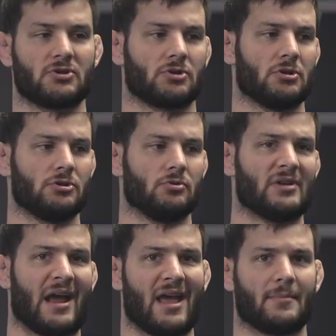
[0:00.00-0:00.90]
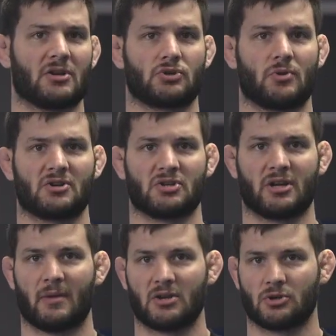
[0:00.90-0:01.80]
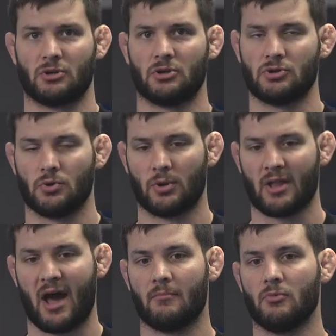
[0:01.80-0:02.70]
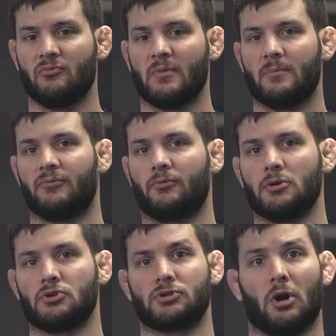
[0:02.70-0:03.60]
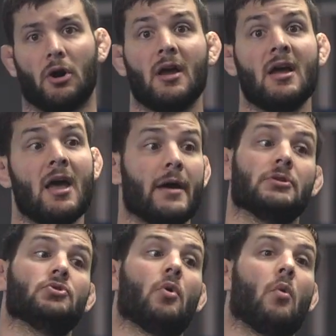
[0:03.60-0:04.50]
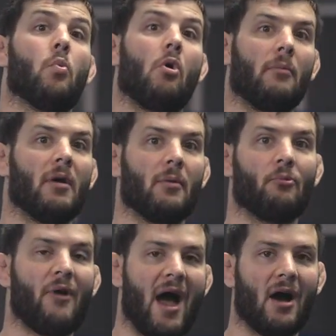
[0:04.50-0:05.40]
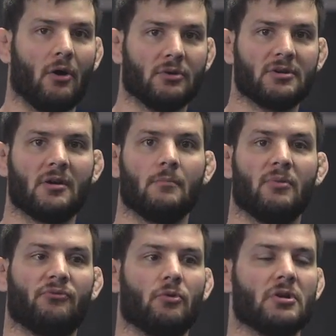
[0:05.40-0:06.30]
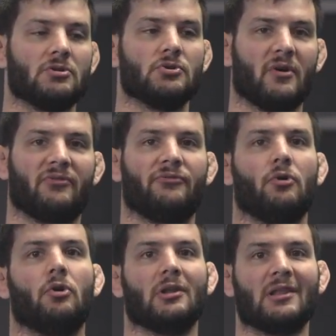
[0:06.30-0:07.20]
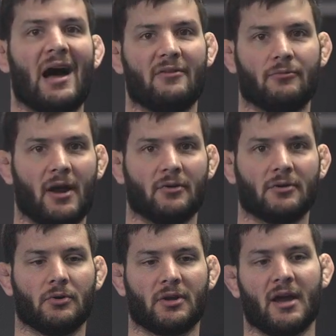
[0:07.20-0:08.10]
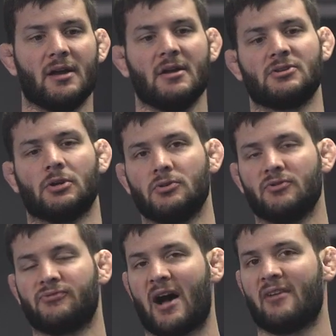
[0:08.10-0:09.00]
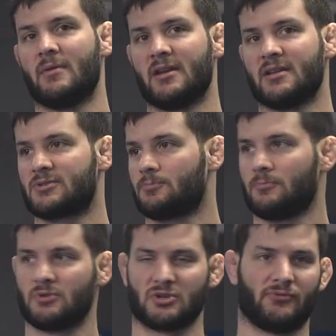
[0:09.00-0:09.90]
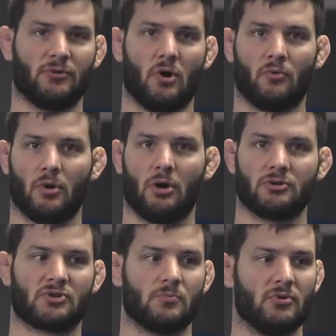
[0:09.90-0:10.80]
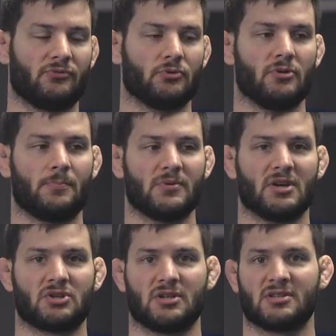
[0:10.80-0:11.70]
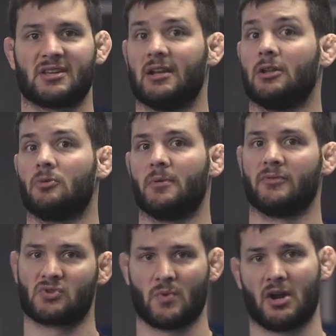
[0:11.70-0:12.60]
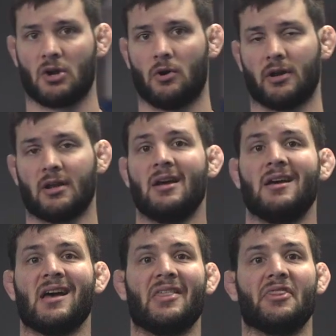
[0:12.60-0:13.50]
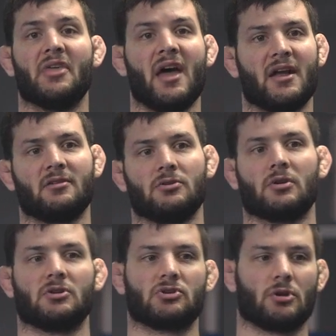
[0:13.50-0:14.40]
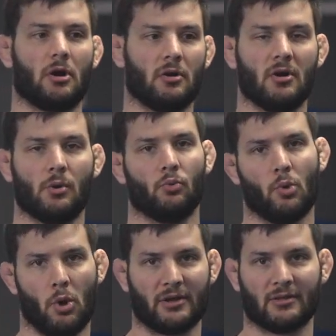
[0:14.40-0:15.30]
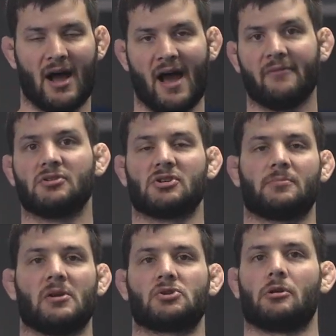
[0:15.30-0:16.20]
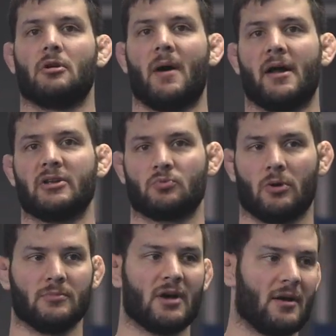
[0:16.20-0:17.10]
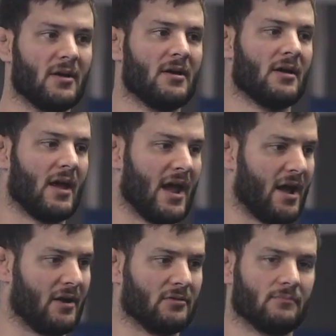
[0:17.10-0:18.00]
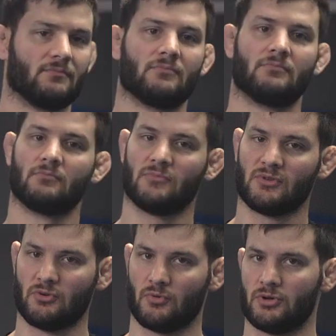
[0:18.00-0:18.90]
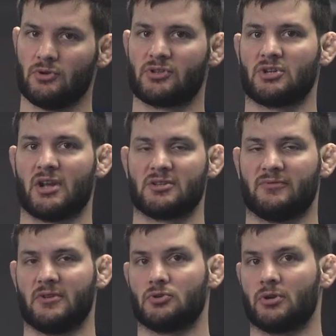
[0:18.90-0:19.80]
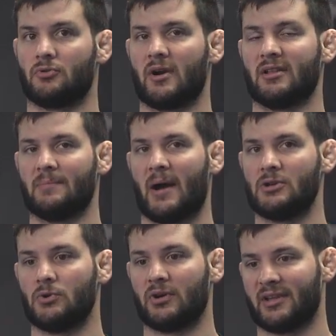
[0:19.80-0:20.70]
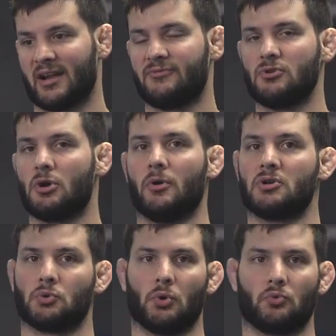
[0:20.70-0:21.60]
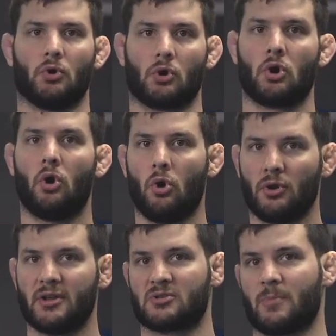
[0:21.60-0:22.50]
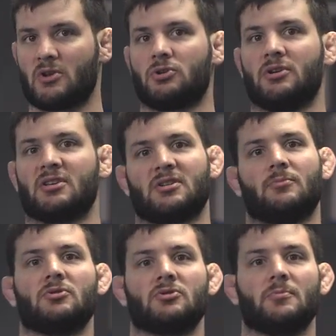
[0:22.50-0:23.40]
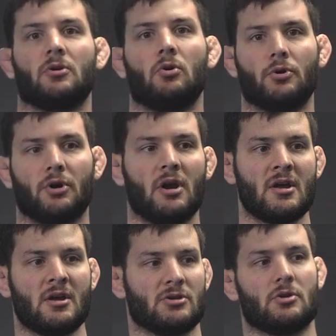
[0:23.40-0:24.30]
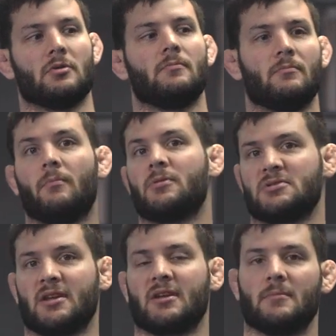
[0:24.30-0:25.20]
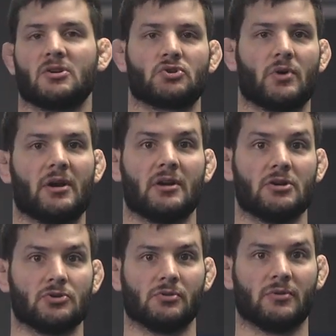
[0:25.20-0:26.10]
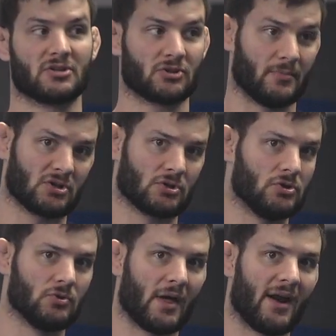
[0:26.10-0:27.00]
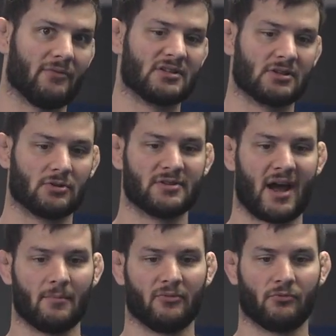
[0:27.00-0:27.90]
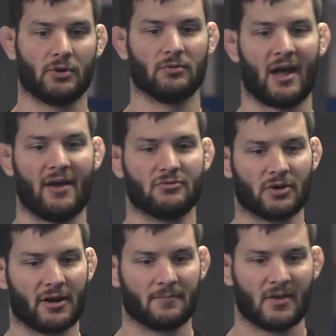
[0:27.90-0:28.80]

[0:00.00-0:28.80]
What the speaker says: sure you do dynamic stretching. Make sure you do a lot of movement before you start. And do a warm-up round before you do a full live round, okay? So do 5 minutes, just flow roll, just move through the positions, get a little bit of sweat going, and then you can start rolling live. Just to make sure your body's warmed up, and you reduce the chance of injury greatly by doing that. If you go into a roll cold, especially as someone who's a bit older, you're presenting a much greater injury risk. So make sure you do that every single time before you live train.